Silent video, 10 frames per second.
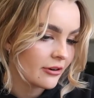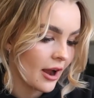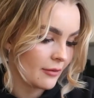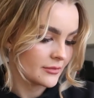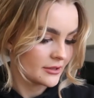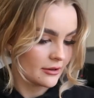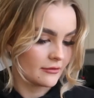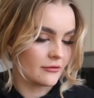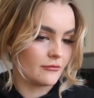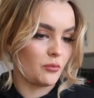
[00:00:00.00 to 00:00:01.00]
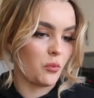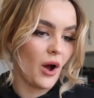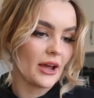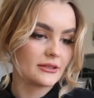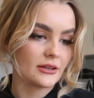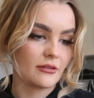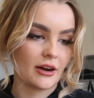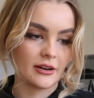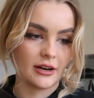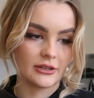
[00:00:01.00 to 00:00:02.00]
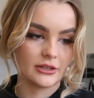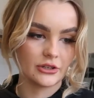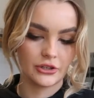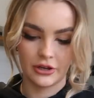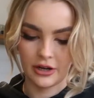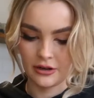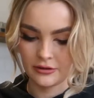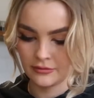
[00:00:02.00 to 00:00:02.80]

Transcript: grams of white granulated sugar.